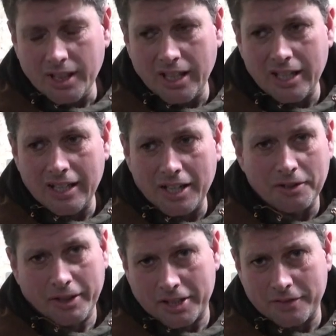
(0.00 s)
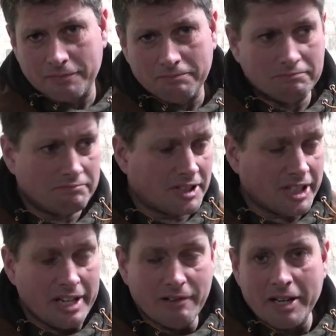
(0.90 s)
I don't think it's a
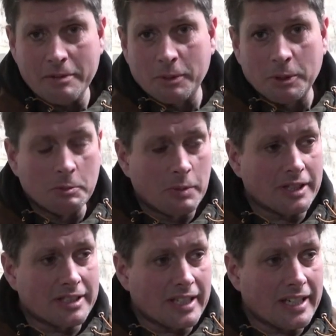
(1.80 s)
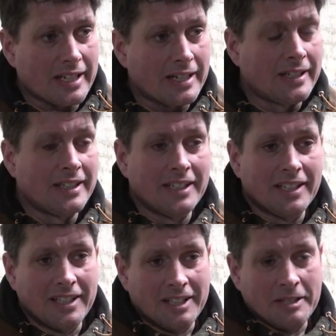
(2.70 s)
secret anymore, but
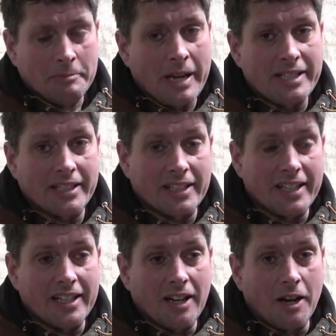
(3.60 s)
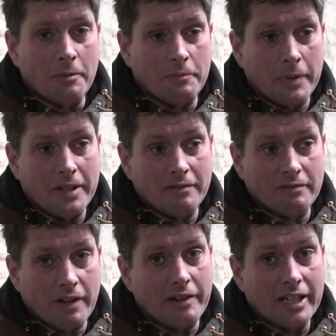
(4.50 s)
basically I've
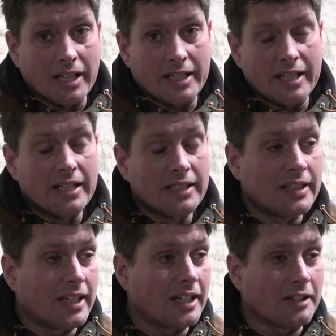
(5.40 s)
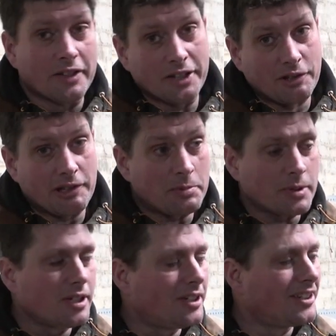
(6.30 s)
been very lucky for this
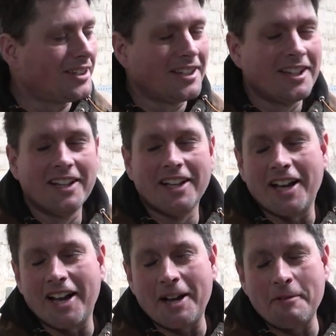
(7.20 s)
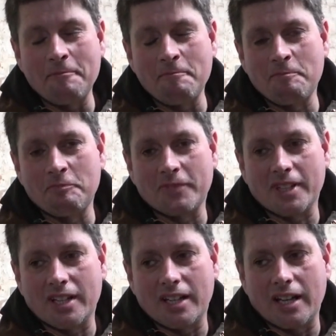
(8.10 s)
Christmas. And
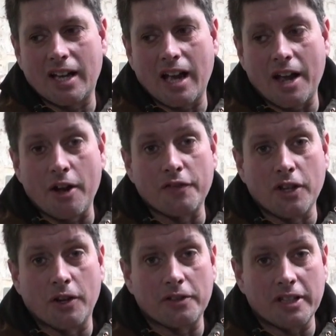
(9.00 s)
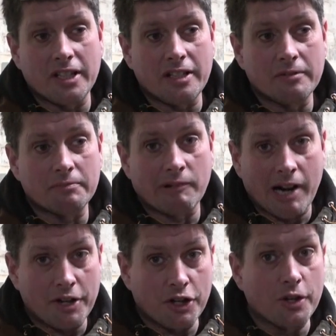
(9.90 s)
I've got the
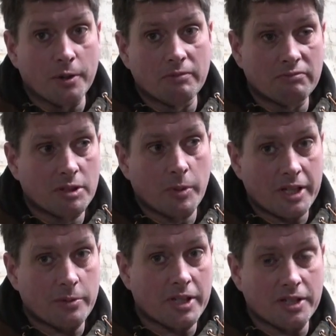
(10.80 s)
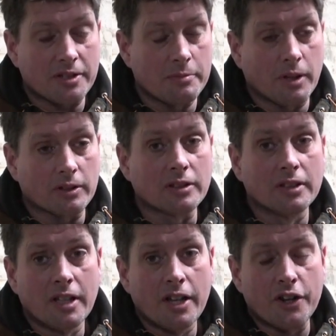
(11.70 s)
brand new 2022
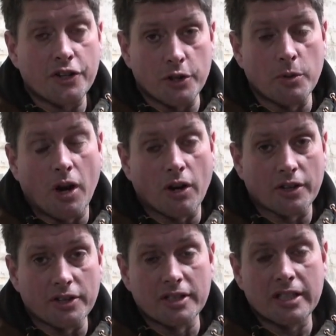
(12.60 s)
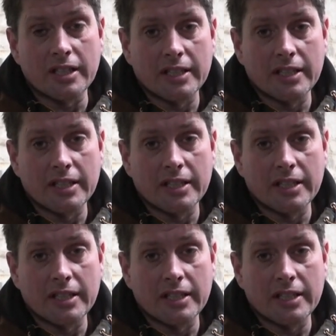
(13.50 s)
model New Holland